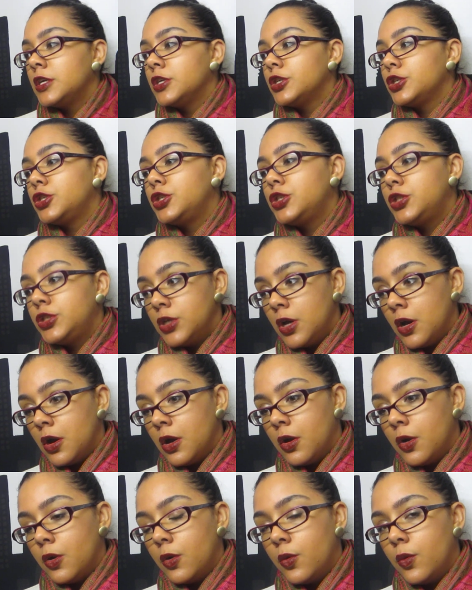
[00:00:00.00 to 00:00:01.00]

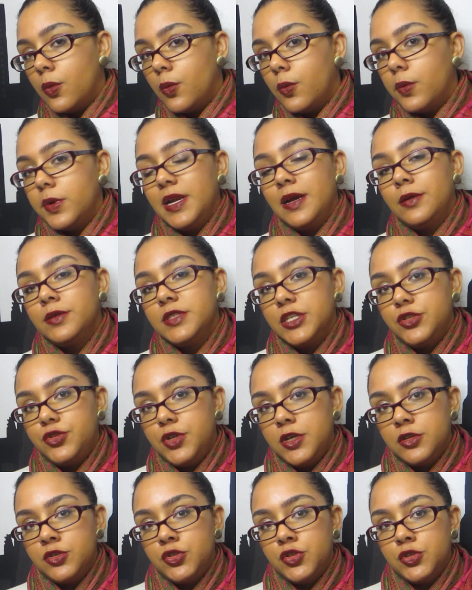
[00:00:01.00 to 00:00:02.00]
So when I was at
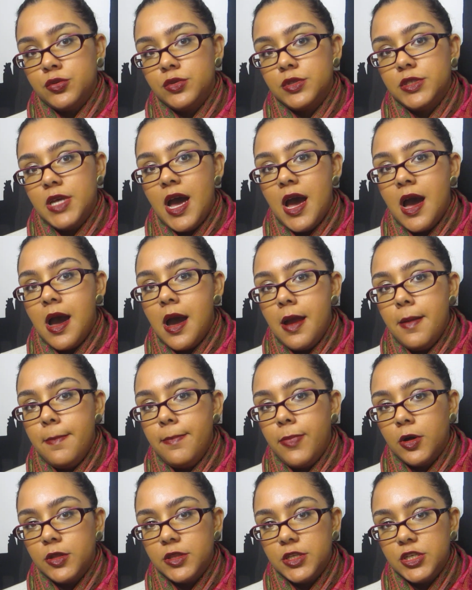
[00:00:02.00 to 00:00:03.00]
Trader Joe's, I
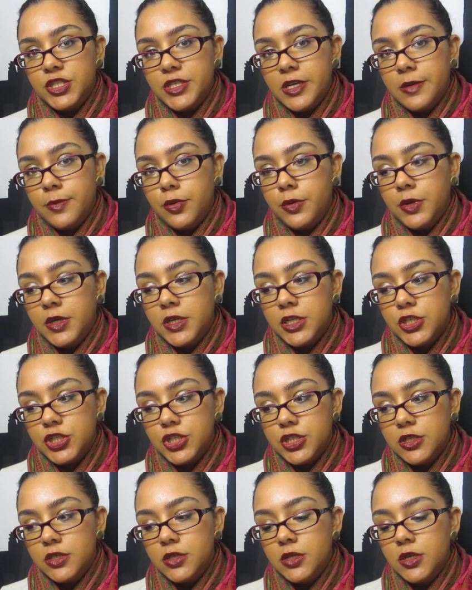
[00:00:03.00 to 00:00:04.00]
bought the shampoo and
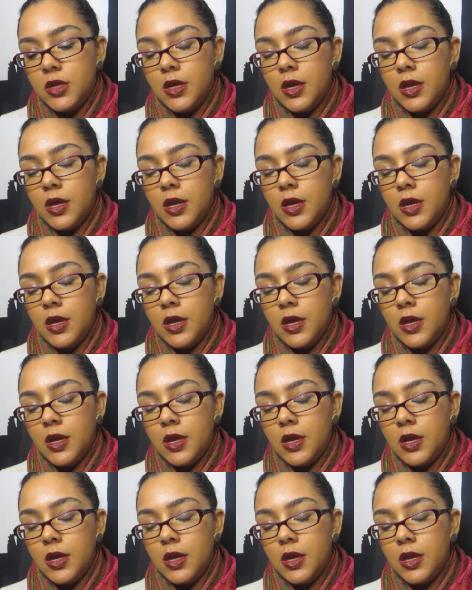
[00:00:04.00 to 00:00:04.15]
conditioner.